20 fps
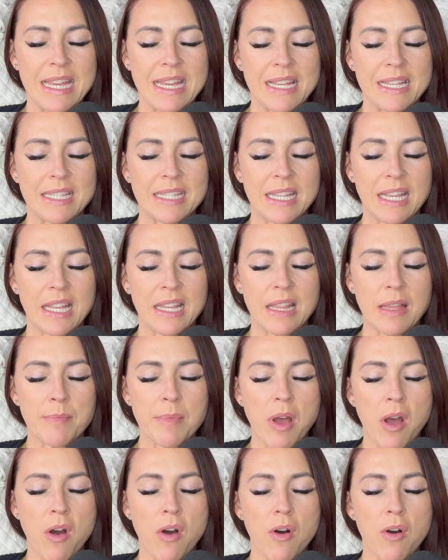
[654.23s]
seeing them
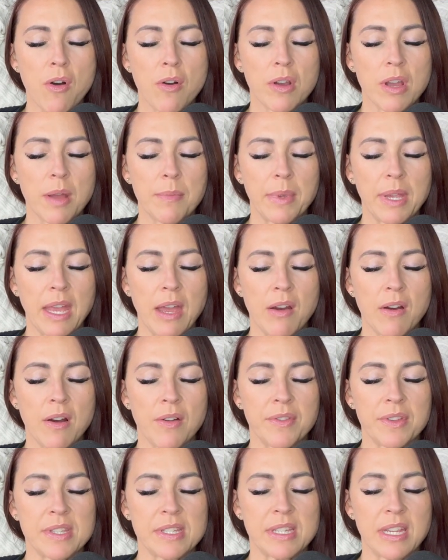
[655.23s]
all coming out on
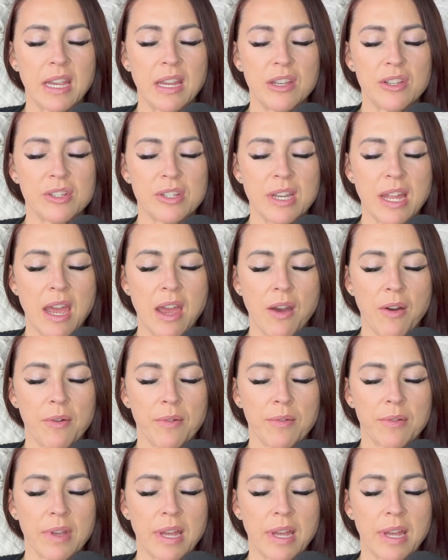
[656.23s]
the stage now.